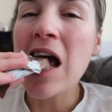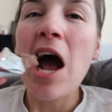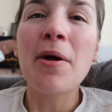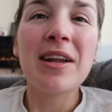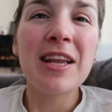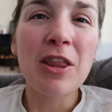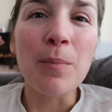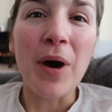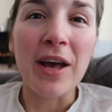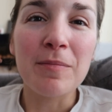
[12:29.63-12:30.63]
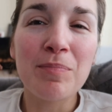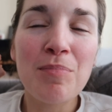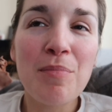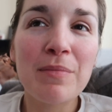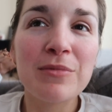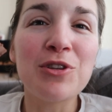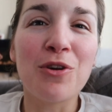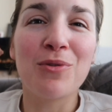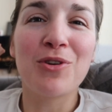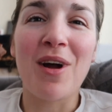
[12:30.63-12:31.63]
I'm going to need another bite to
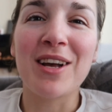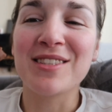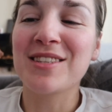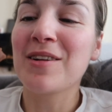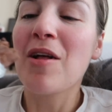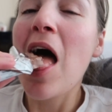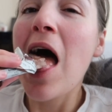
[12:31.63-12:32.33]
know what the crack is.